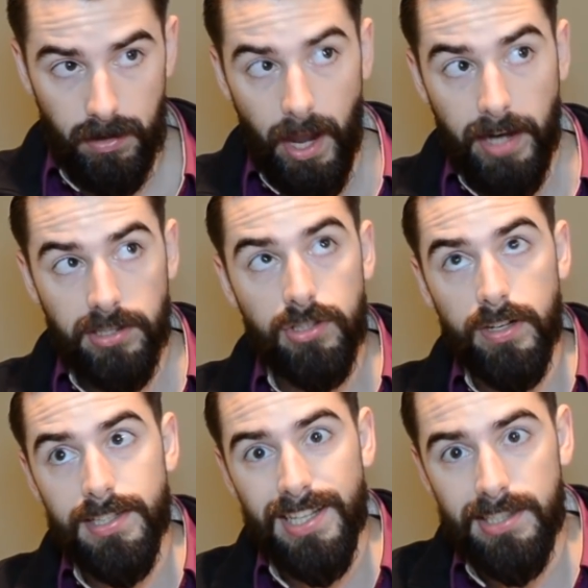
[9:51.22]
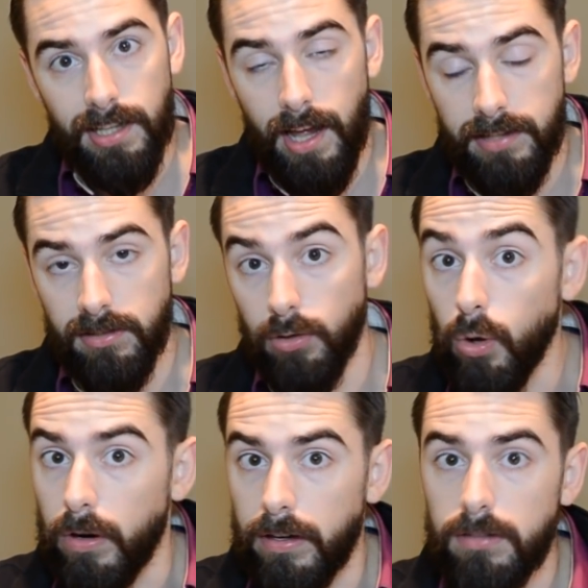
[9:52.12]
actually translated as
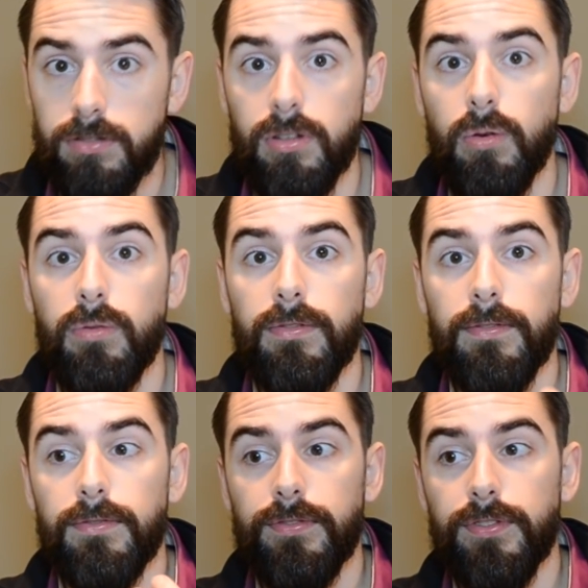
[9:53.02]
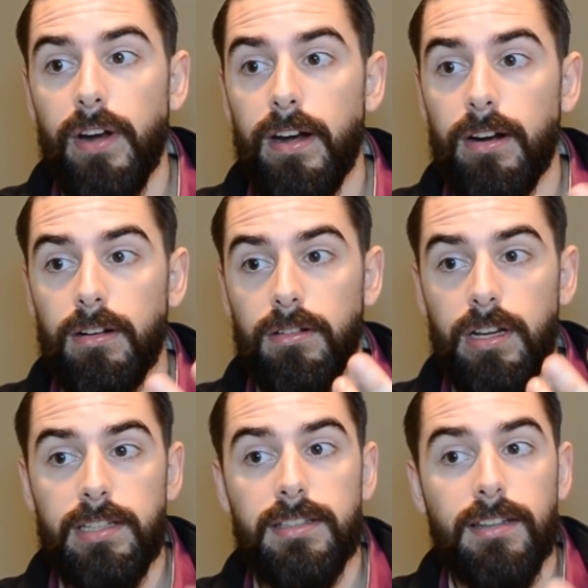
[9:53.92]
Lord, so Freyr
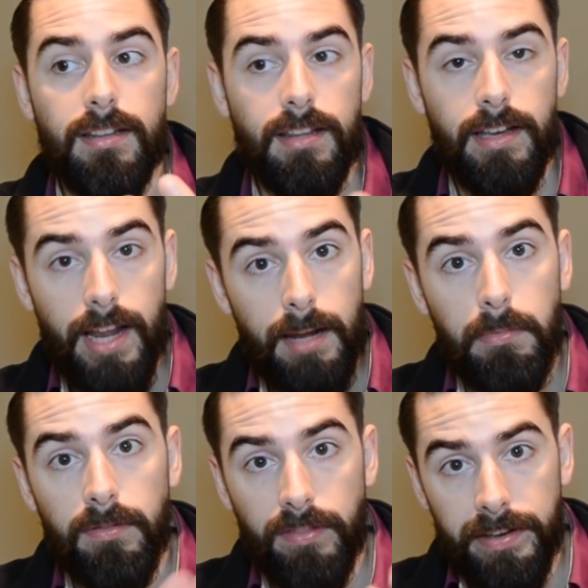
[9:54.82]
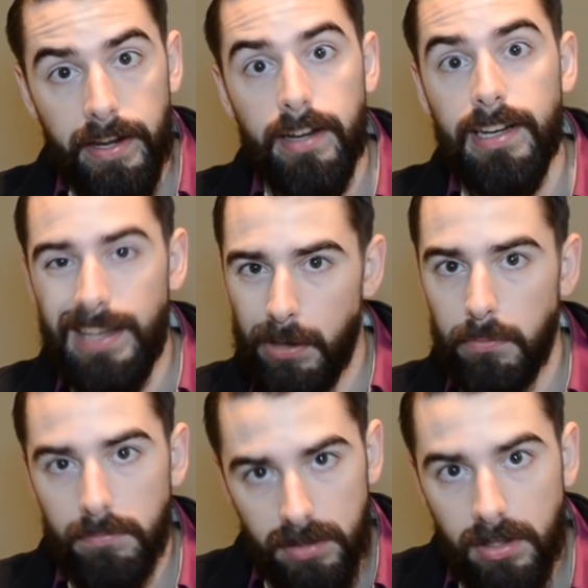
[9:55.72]
isn't the name of the deity that
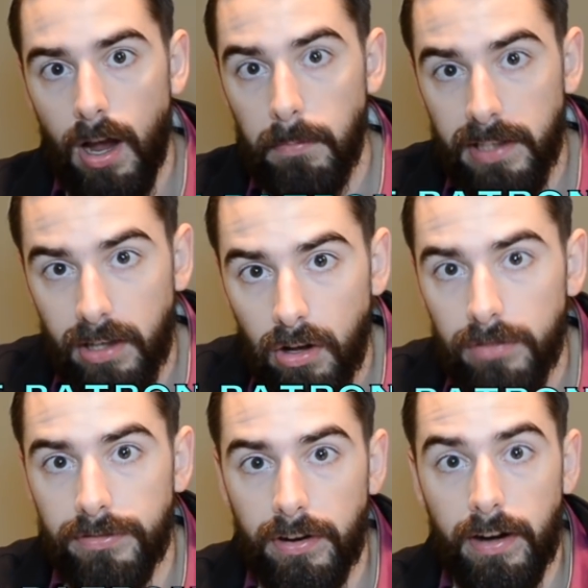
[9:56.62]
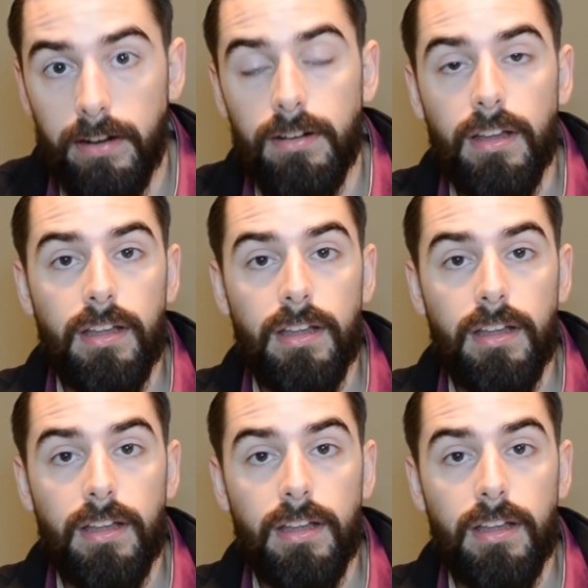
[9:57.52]
is commonly called Freyr.